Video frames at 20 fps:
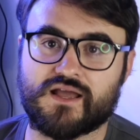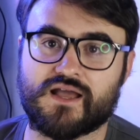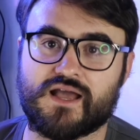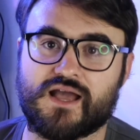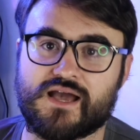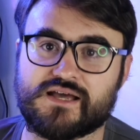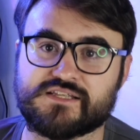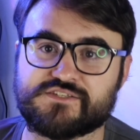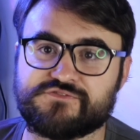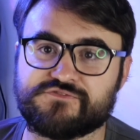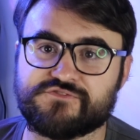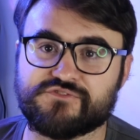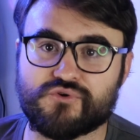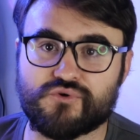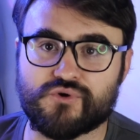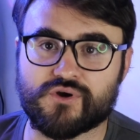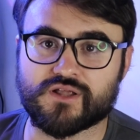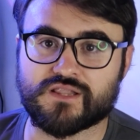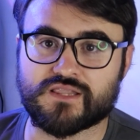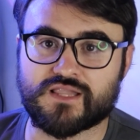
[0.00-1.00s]
As
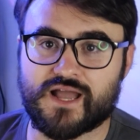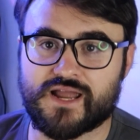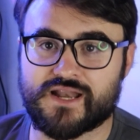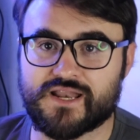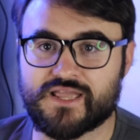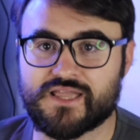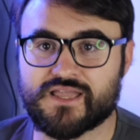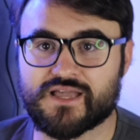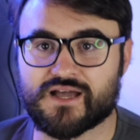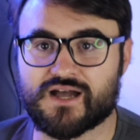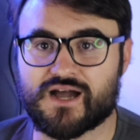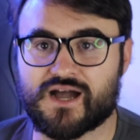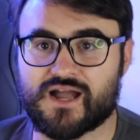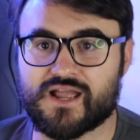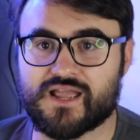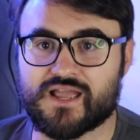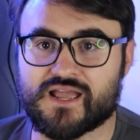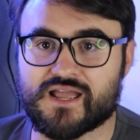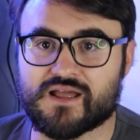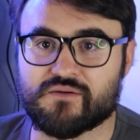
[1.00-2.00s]
for lighting,
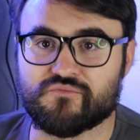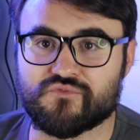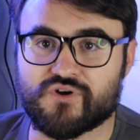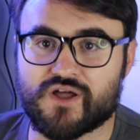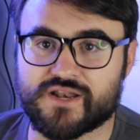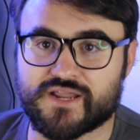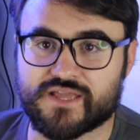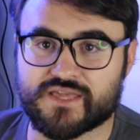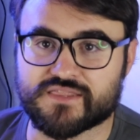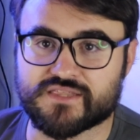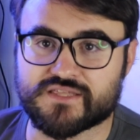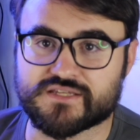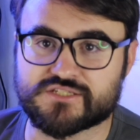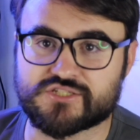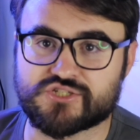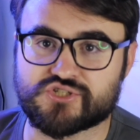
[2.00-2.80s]
I am running this